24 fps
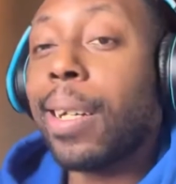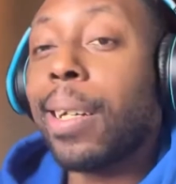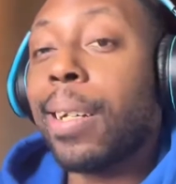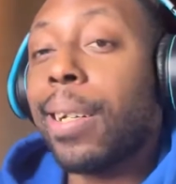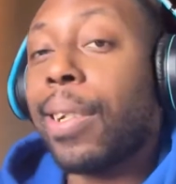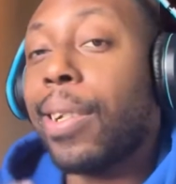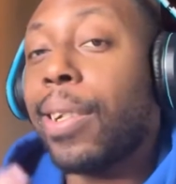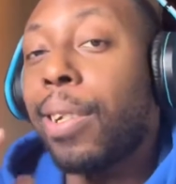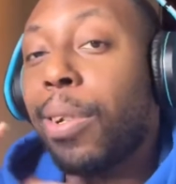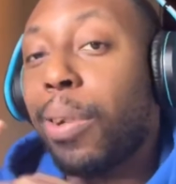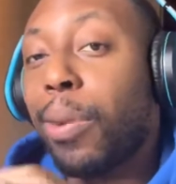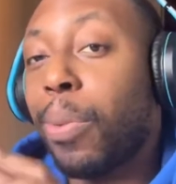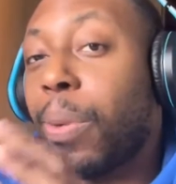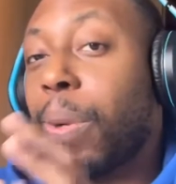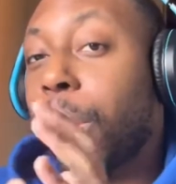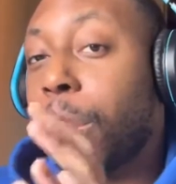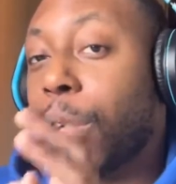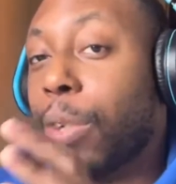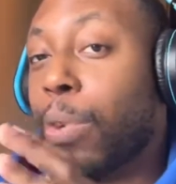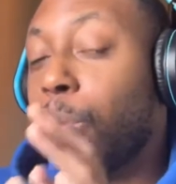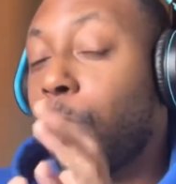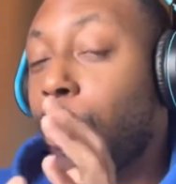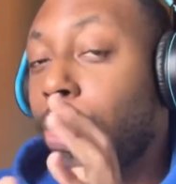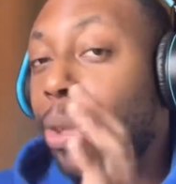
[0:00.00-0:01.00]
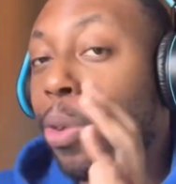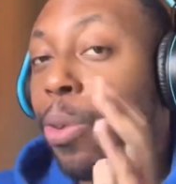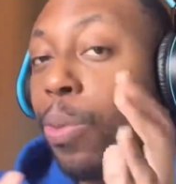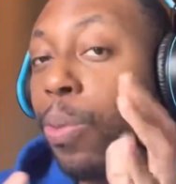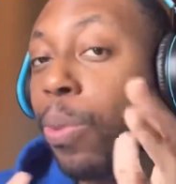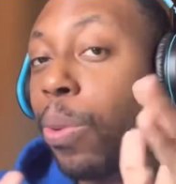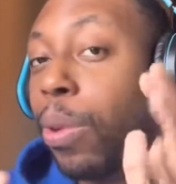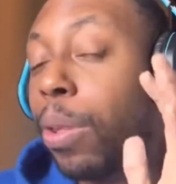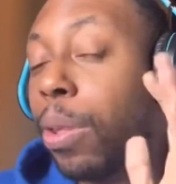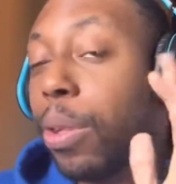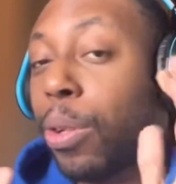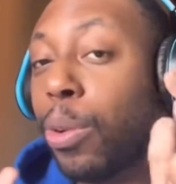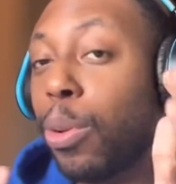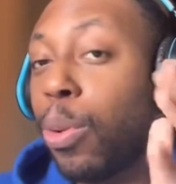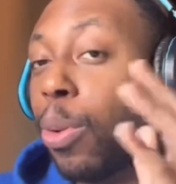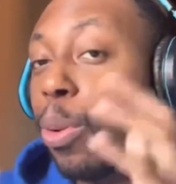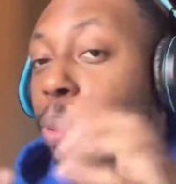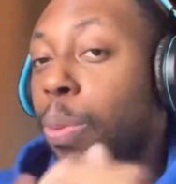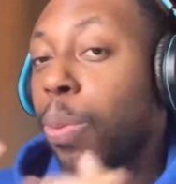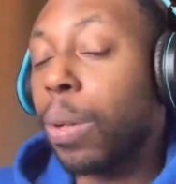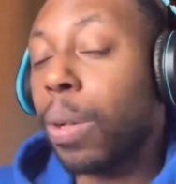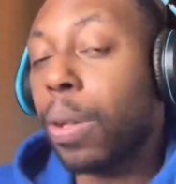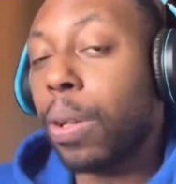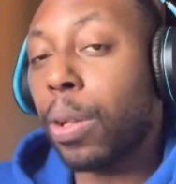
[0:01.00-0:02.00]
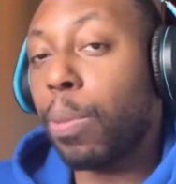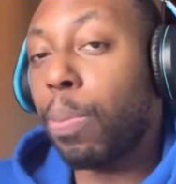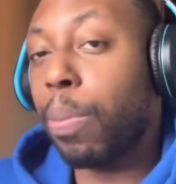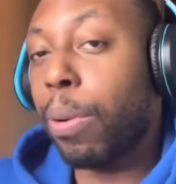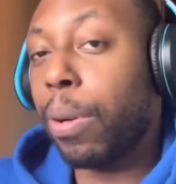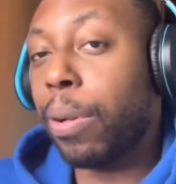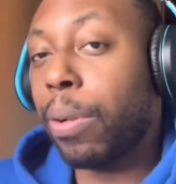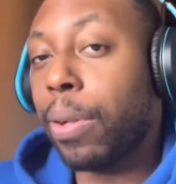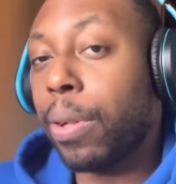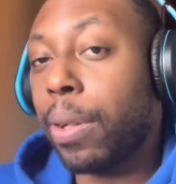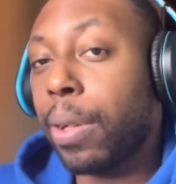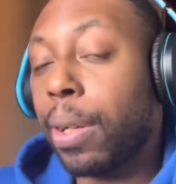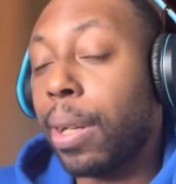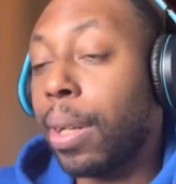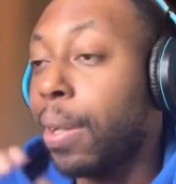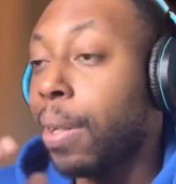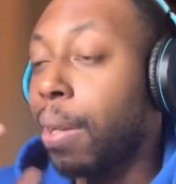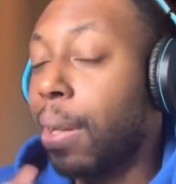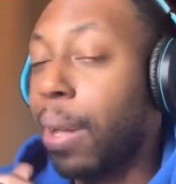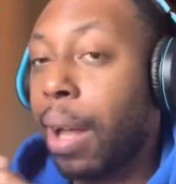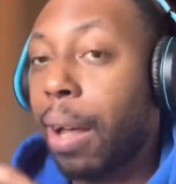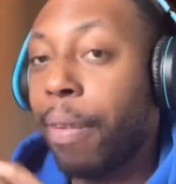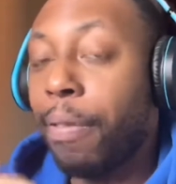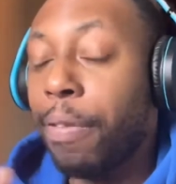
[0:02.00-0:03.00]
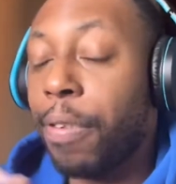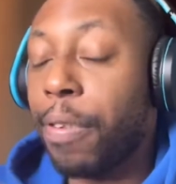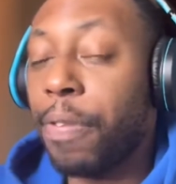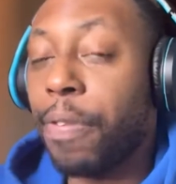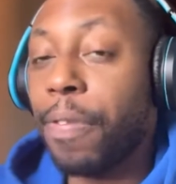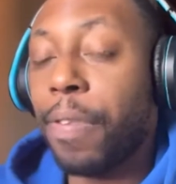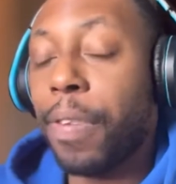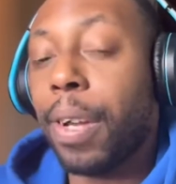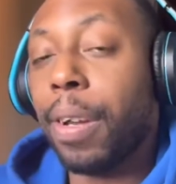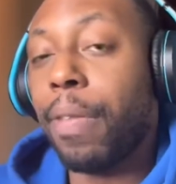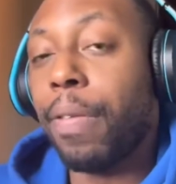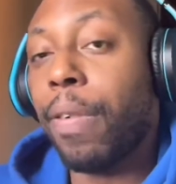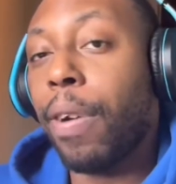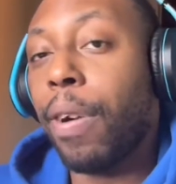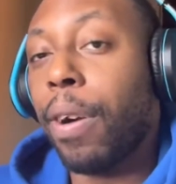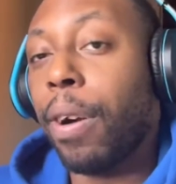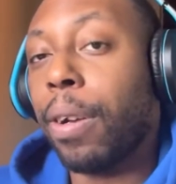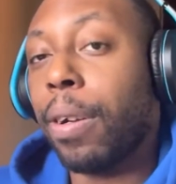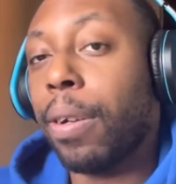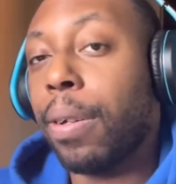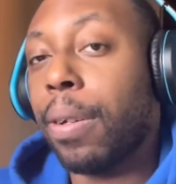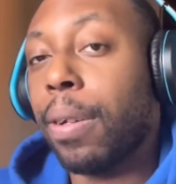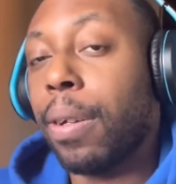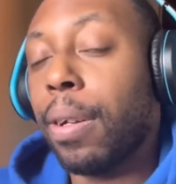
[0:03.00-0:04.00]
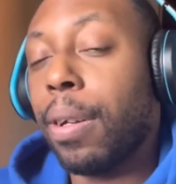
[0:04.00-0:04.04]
consideration what you're really doing with this person. It's not for the faint of heart.